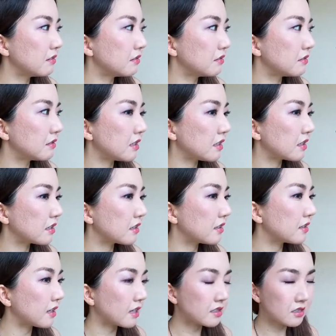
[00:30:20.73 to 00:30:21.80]
Like
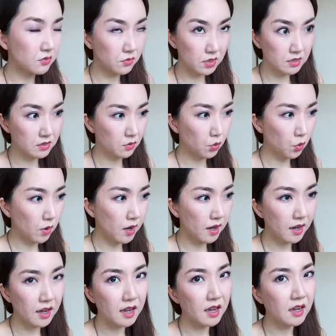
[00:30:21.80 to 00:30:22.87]
that's the reason
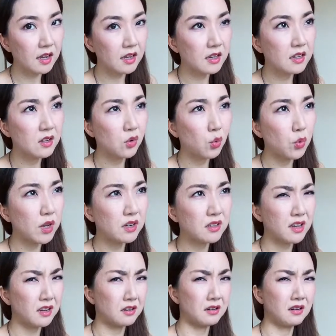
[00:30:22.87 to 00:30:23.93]
why we are
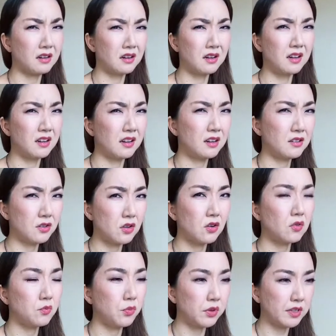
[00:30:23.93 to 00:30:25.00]
like you
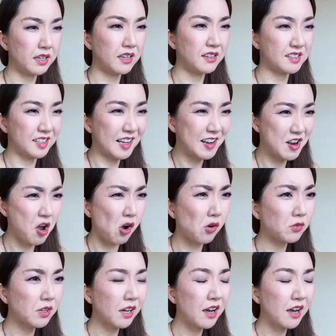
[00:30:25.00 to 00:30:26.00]
know, please, you know.